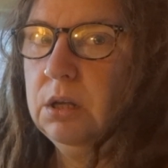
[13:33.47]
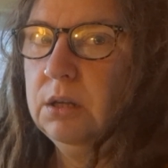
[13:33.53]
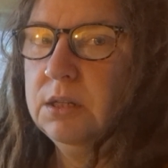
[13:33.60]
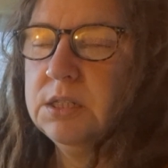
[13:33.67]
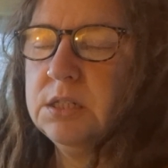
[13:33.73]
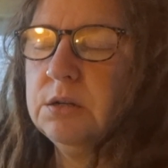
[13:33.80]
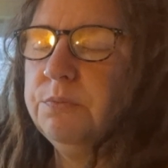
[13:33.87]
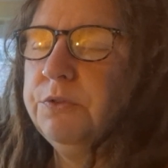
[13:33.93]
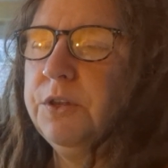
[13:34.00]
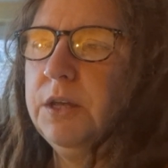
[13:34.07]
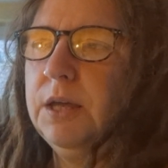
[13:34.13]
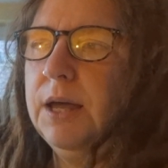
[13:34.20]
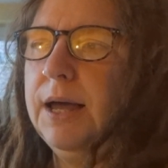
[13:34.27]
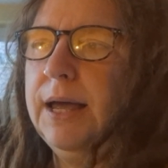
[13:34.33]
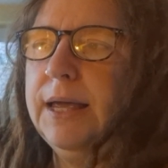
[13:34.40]

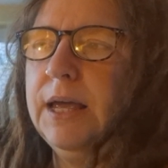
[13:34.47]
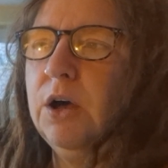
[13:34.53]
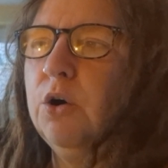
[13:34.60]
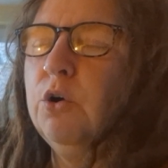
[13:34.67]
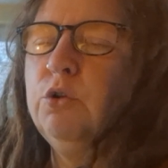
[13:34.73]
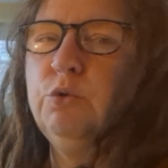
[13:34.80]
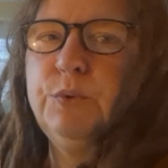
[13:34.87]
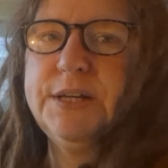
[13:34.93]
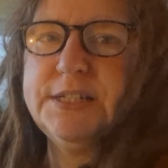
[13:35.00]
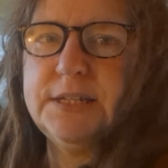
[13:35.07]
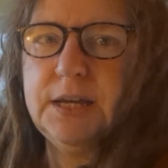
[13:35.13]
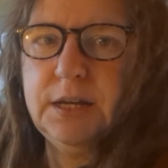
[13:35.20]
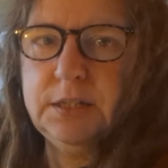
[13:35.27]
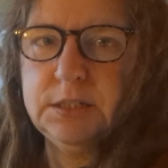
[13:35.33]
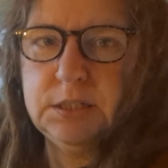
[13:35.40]
Something I always
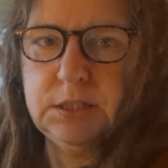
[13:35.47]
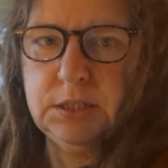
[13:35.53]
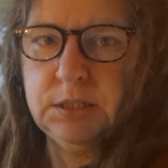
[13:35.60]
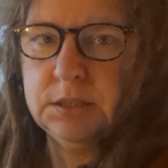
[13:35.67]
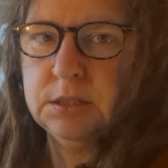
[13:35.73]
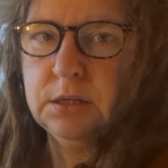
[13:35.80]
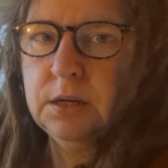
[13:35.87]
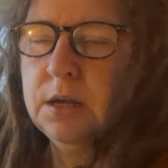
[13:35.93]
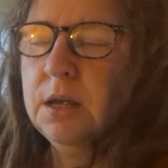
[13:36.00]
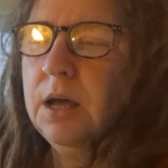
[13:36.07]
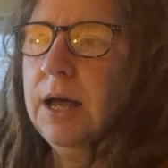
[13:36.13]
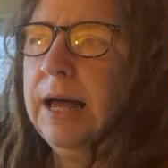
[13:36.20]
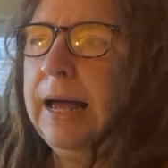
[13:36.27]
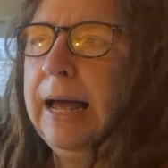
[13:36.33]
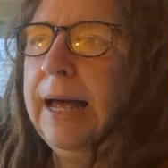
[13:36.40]
hated it.
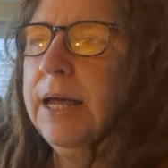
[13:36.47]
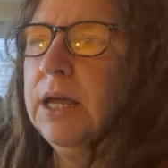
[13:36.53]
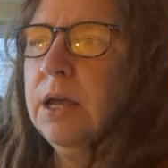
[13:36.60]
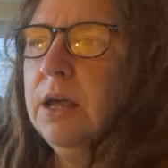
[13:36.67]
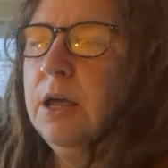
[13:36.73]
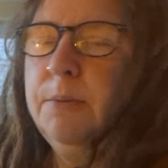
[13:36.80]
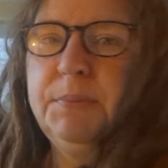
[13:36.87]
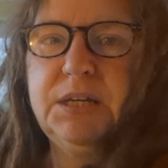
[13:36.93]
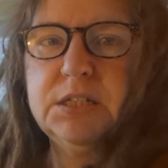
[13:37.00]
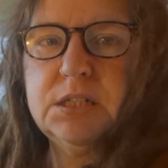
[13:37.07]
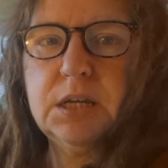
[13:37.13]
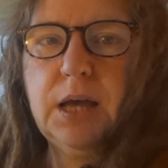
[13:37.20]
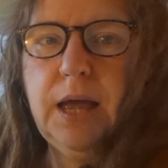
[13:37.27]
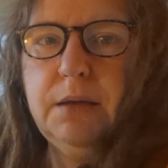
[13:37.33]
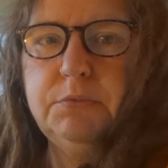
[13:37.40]
Because
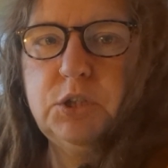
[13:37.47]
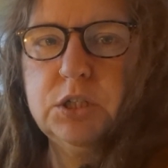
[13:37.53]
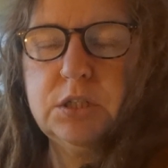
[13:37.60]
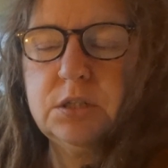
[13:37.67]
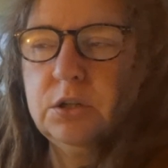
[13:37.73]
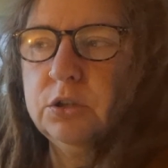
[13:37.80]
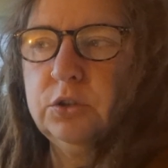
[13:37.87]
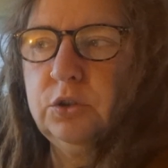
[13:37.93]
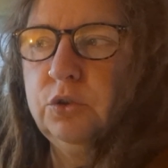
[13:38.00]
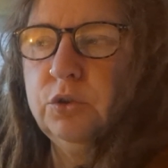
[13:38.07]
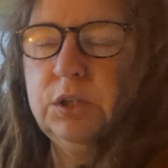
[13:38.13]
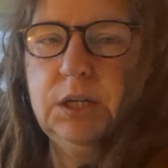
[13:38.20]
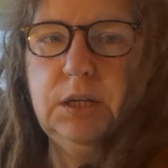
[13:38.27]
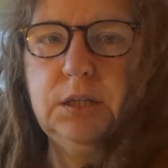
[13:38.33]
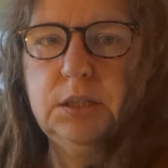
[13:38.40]
I'm just not
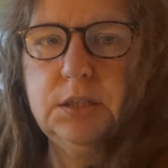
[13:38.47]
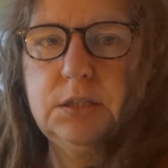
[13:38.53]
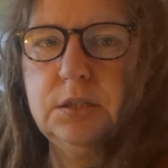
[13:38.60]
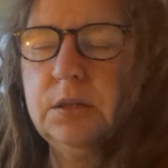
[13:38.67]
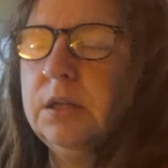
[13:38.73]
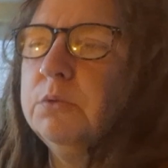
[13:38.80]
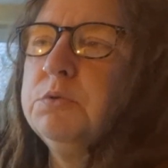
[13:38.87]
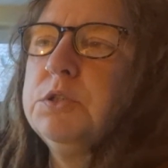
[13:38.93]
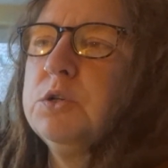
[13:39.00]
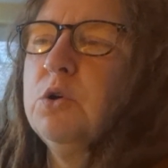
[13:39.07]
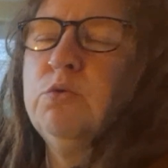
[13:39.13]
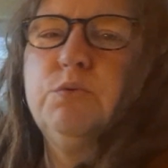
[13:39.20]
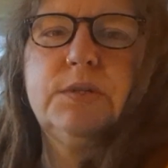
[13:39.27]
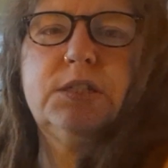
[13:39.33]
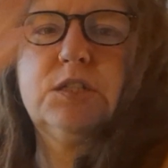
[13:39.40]
good at it. There was
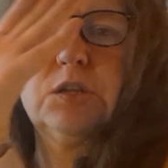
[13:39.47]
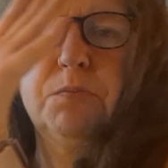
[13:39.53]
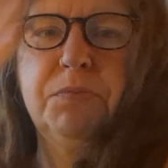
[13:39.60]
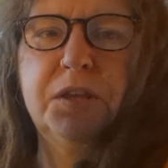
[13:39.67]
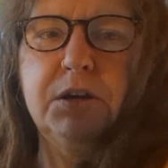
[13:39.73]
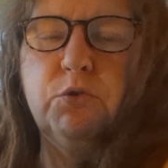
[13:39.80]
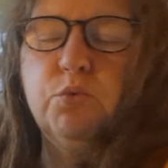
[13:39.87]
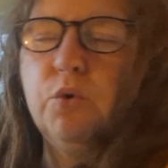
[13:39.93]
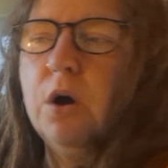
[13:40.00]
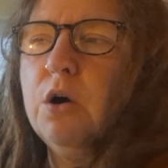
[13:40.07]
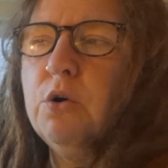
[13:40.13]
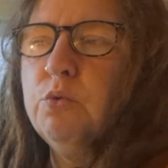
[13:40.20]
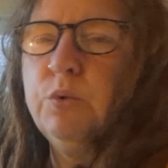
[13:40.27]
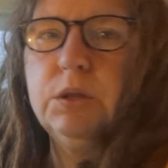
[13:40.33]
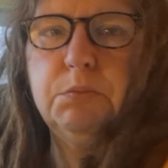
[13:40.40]
always something
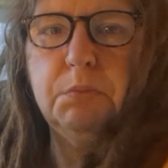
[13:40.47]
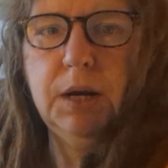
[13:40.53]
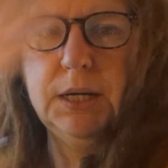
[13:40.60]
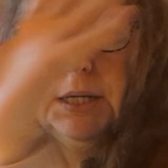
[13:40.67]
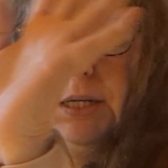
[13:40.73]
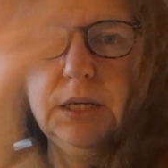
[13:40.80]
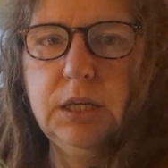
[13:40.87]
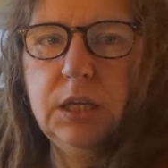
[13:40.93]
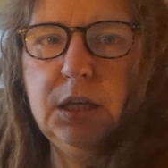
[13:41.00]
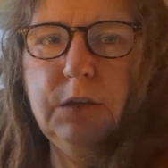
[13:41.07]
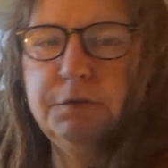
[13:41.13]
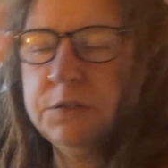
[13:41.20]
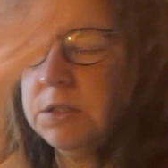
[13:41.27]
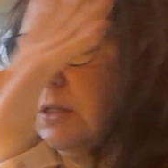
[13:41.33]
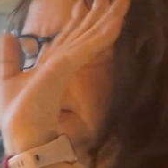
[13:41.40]
wrong with my
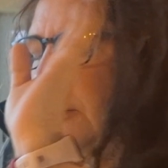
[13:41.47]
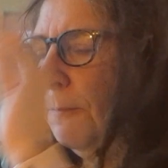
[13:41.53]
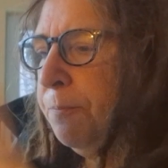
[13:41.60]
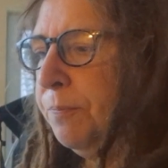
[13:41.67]
leaves, and